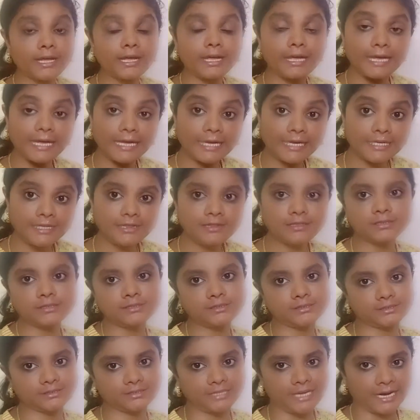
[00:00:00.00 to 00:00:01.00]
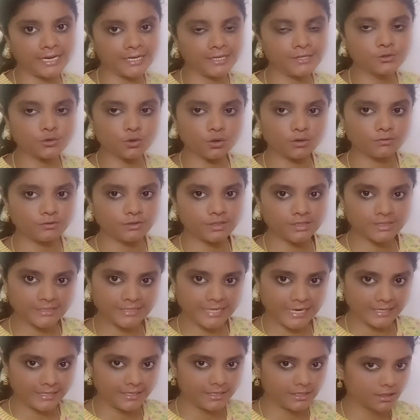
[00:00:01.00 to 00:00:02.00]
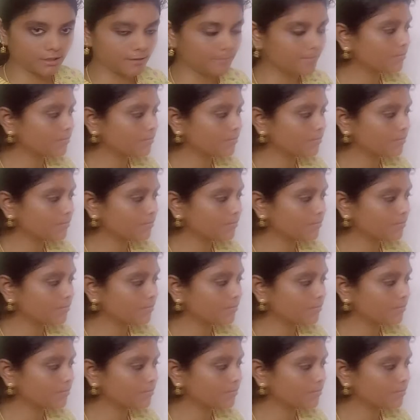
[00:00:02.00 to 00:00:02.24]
either sides of the center.